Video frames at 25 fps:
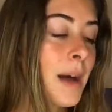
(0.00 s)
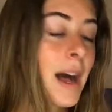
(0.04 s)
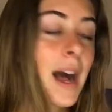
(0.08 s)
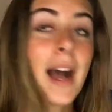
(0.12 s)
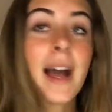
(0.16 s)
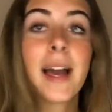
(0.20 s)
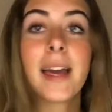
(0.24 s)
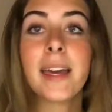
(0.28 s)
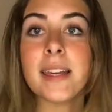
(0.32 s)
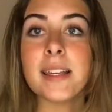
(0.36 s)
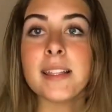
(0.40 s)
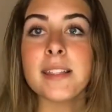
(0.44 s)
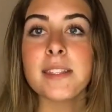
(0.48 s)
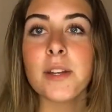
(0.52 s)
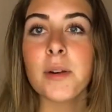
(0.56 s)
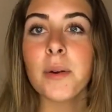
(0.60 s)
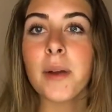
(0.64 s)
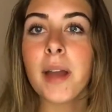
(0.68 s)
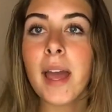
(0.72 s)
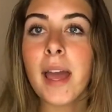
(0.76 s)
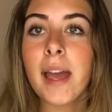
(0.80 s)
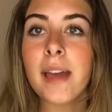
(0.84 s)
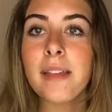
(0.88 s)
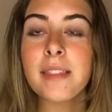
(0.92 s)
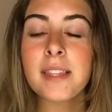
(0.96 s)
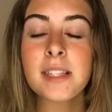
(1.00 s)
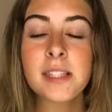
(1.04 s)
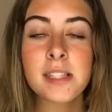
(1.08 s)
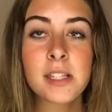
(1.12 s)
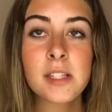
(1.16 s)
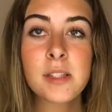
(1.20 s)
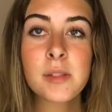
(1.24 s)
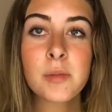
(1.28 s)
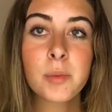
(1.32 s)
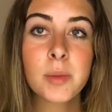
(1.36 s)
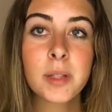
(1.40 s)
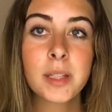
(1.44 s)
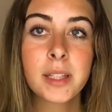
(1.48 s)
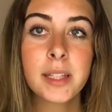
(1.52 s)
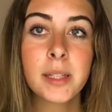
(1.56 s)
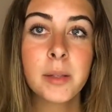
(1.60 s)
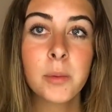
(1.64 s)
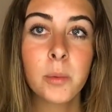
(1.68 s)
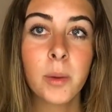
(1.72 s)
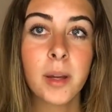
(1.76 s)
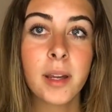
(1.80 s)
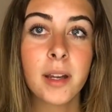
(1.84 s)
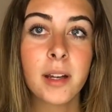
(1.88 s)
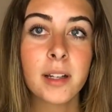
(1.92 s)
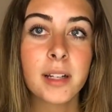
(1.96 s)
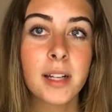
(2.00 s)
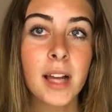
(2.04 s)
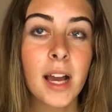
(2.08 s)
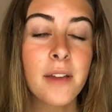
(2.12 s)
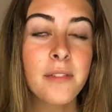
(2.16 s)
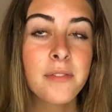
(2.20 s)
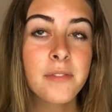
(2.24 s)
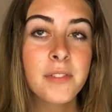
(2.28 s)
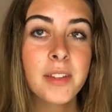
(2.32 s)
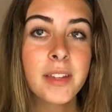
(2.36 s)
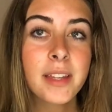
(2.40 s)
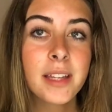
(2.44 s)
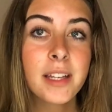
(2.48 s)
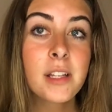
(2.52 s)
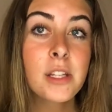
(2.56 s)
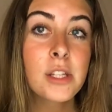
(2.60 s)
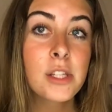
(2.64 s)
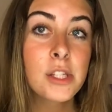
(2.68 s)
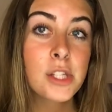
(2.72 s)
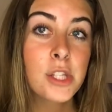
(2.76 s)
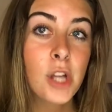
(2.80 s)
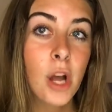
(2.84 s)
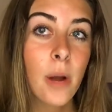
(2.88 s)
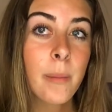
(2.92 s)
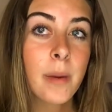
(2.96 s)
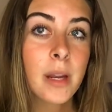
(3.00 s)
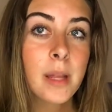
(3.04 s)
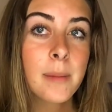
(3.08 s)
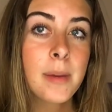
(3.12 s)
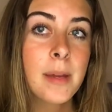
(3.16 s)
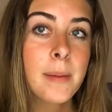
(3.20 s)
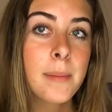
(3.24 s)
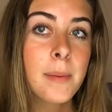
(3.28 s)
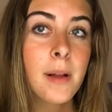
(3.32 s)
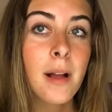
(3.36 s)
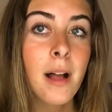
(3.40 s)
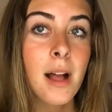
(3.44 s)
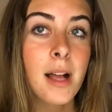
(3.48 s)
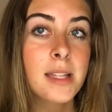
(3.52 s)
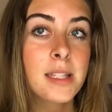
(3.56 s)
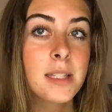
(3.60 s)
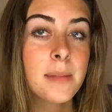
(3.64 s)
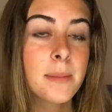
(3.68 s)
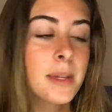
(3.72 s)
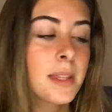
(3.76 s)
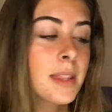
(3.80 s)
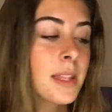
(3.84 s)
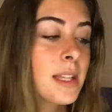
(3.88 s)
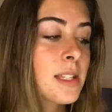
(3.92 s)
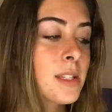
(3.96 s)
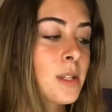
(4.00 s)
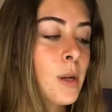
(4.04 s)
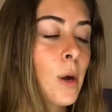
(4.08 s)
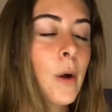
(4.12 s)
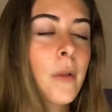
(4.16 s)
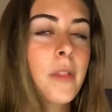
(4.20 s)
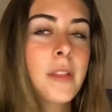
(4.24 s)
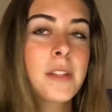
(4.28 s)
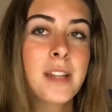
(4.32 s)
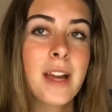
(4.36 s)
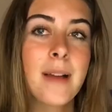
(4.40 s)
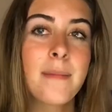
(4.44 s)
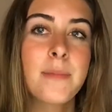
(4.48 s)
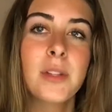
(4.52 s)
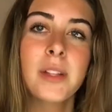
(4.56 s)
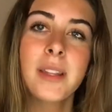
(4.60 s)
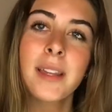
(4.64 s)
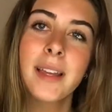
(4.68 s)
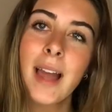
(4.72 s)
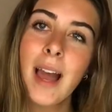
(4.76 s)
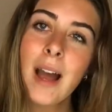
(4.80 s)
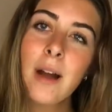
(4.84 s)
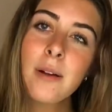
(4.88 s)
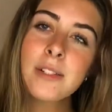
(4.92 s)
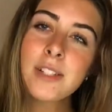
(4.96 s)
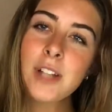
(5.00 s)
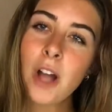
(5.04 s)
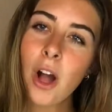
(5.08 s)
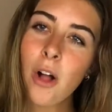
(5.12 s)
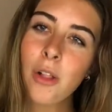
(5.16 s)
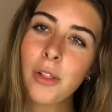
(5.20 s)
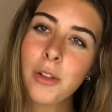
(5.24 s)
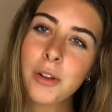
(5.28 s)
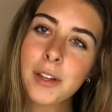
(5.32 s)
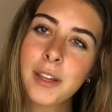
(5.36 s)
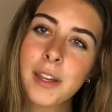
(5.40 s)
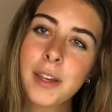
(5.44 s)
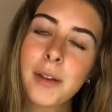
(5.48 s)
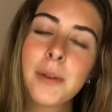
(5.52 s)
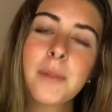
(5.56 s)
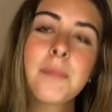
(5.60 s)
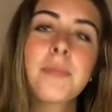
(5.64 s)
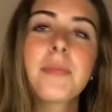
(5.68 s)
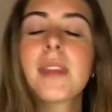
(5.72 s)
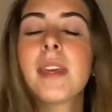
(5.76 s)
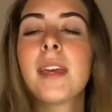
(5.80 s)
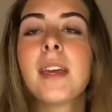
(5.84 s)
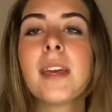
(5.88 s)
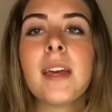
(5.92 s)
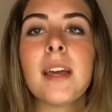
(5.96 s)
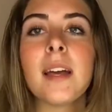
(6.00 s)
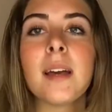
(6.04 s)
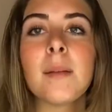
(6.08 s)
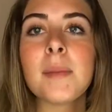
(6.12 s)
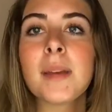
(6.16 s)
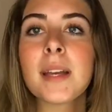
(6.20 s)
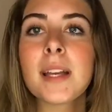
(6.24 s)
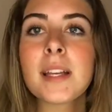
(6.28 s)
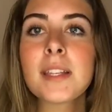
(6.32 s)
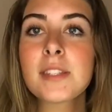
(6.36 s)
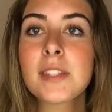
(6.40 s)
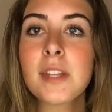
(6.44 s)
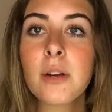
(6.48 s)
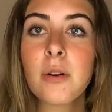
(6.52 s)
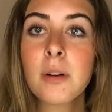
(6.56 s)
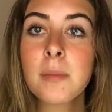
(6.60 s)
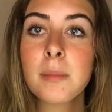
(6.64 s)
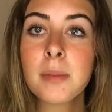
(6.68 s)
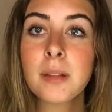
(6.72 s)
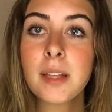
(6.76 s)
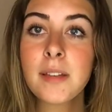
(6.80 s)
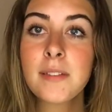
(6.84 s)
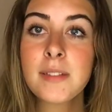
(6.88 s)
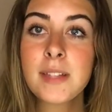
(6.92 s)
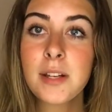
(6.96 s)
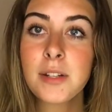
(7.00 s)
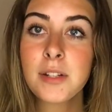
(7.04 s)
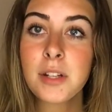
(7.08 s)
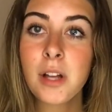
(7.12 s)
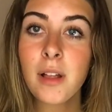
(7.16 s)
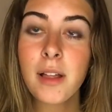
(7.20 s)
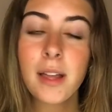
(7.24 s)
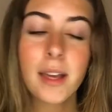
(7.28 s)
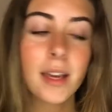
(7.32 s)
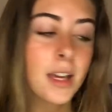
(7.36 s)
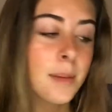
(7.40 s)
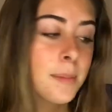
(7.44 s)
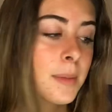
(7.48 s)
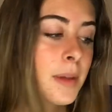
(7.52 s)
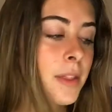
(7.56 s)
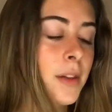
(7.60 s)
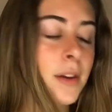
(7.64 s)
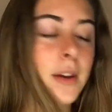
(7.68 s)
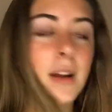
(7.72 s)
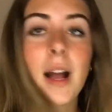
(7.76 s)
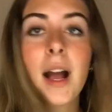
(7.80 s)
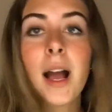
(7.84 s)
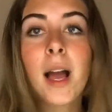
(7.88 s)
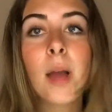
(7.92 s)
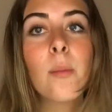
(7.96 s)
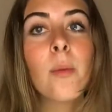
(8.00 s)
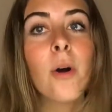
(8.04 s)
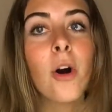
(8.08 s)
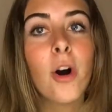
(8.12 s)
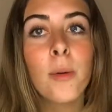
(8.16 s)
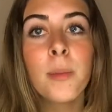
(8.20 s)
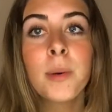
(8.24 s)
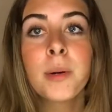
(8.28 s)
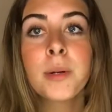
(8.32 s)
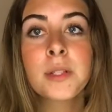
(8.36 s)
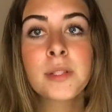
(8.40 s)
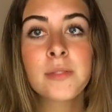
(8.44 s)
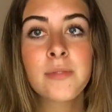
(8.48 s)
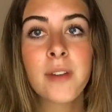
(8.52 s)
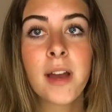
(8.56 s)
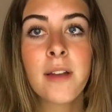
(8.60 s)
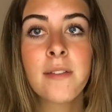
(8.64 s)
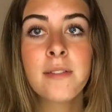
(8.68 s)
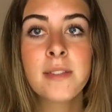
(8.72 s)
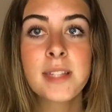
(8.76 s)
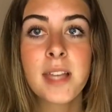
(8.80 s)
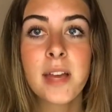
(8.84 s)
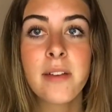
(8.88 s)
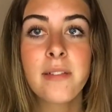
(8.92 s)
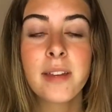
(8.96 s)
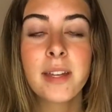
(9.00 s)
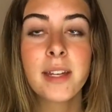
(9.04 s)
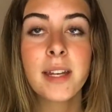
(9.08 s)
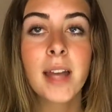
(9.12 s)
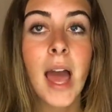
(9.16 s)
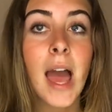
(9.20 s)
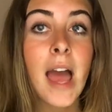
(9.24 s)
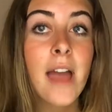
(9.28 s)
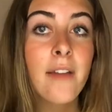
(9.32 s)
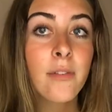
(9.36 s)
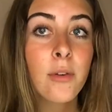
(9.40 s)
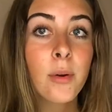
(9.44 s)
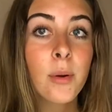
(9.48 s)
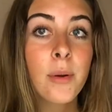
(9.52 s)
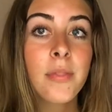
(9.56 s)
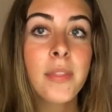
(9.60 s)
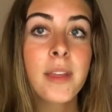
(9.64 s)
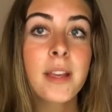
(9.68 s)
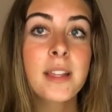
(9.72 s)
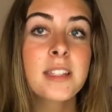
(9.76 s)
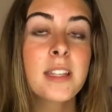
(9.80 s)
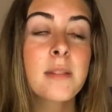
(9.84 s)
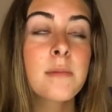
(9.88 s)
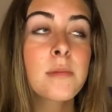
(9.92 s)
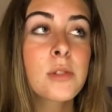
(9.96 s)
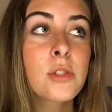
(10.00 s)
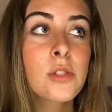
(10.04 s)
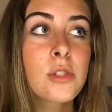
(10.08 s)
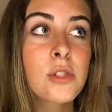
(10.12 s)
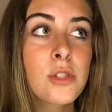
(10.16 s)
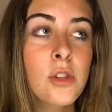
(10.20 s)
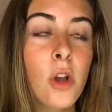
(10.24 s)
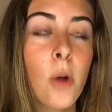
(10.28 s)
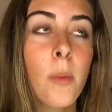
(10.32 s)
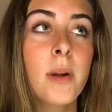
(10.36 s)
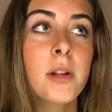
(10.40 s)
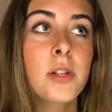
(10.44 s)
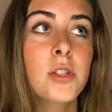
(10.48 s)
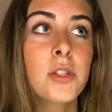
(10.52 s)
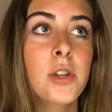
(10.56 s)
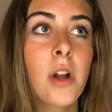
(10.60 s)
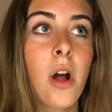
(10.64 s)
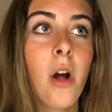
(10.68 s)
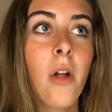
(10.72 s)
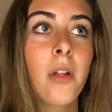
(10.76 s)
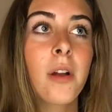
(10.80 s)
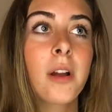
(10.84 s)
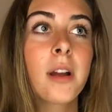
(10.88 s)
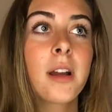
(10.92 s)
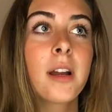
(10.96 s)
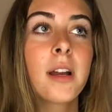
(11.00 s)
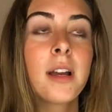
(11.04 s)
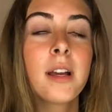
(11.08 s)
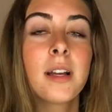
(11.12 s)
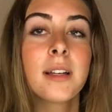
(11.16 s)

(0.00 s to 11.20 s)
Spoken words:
Height. Okay, this is really weird. I feel like so many people ask me this all the time. They're like, how tall are you? Because no one believes how tall I am either. I'm almost 5'7". Everyone thinks I'm so much taller,